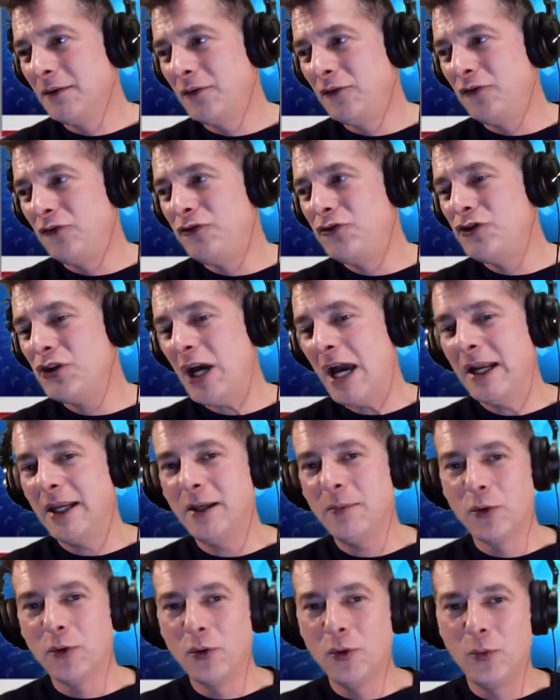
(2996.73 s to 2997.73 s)
Jonny
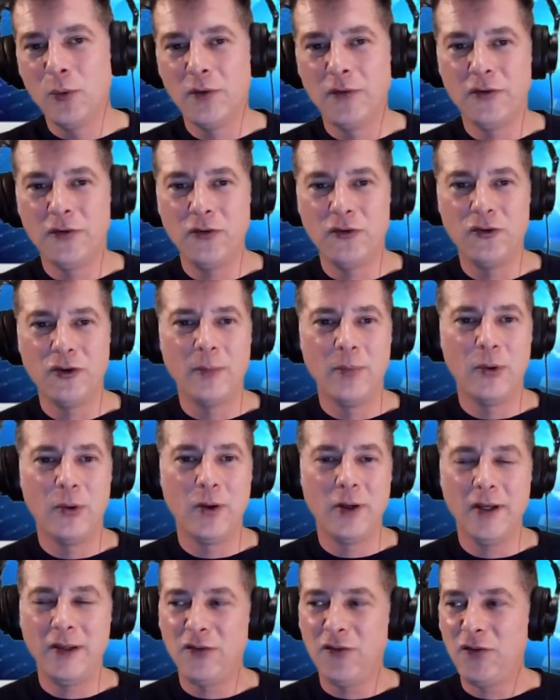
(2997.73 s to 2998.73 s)
Bru wants to jump
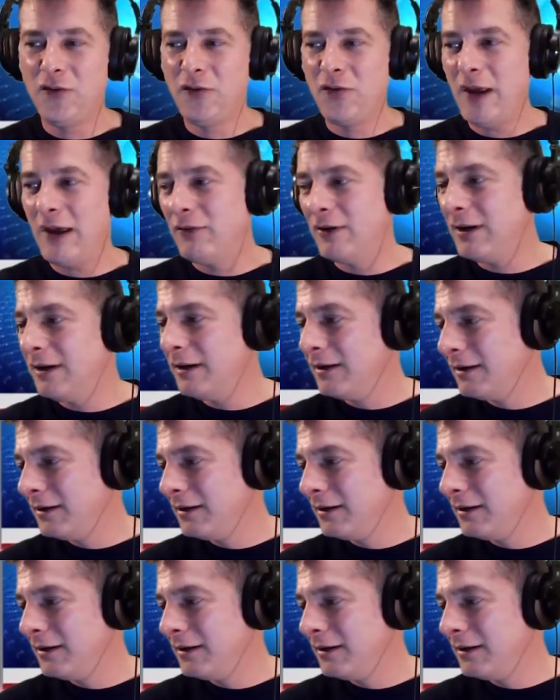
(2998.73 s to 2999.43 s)
on at 7.